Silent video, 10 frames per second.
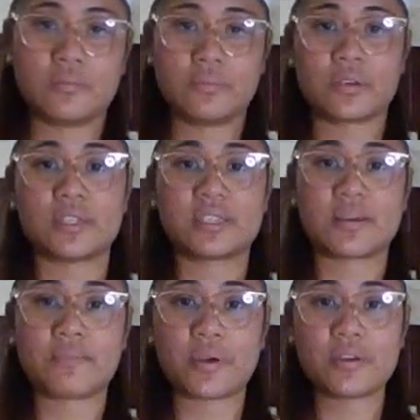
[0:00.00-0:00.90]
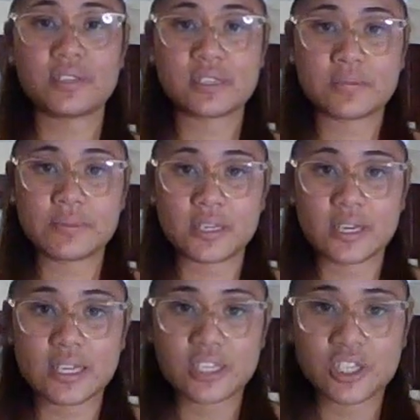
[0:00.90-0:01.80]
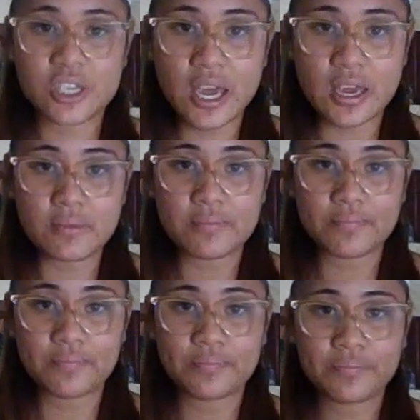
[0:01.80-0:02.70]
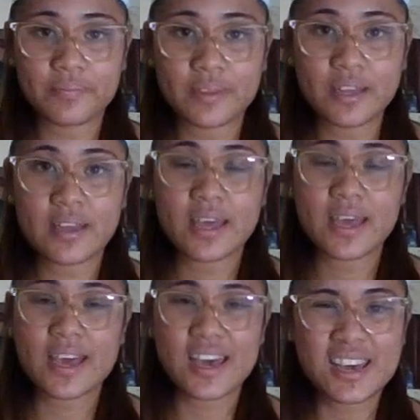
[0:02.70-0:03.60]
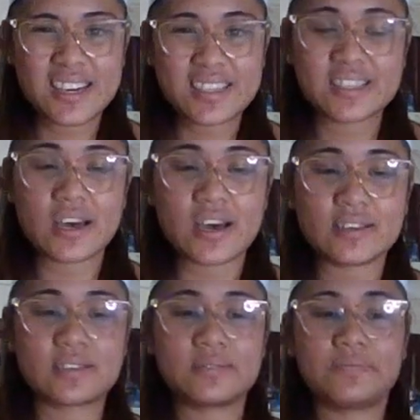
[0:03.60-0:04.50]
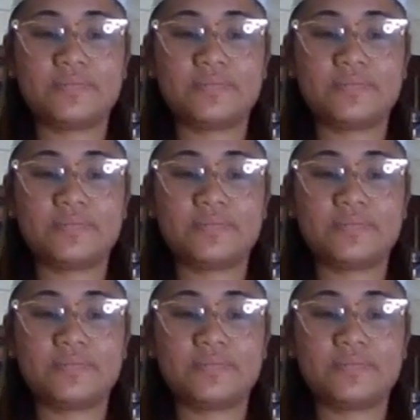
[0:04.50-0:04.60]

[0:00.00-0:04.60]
because they're both similar in shape and in size.